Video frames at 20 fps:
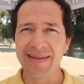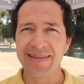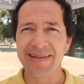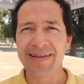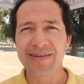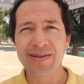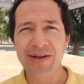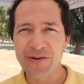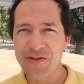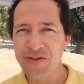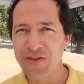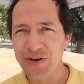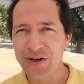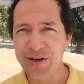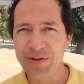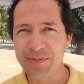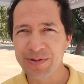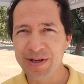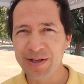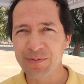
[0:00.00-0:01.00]
Then our
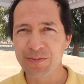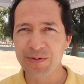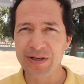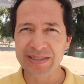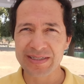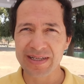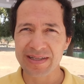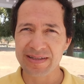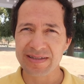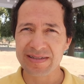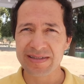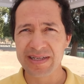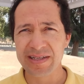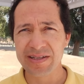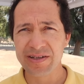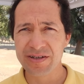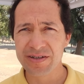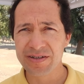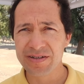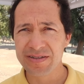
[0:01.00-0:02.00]
third event was at the
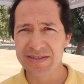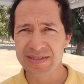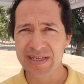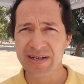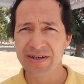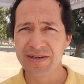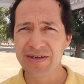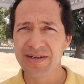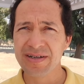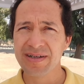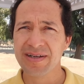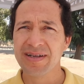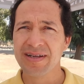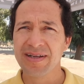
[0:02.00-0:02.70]
senior center.